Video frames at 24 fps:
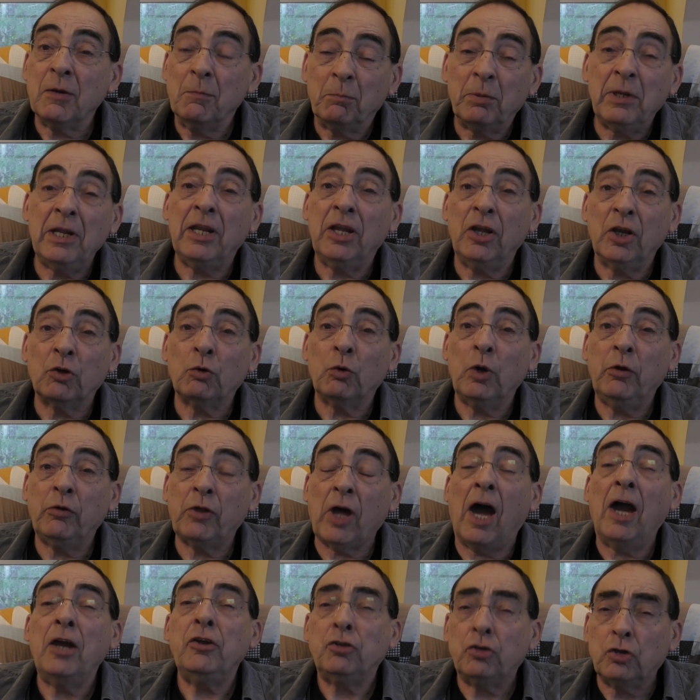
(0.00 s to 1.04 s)
completely agree with
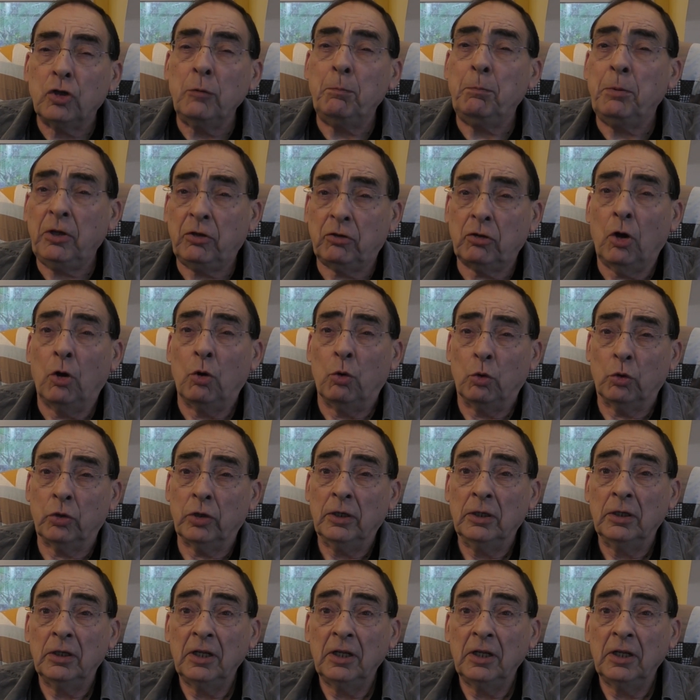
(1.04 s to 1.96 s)
that. I should be told.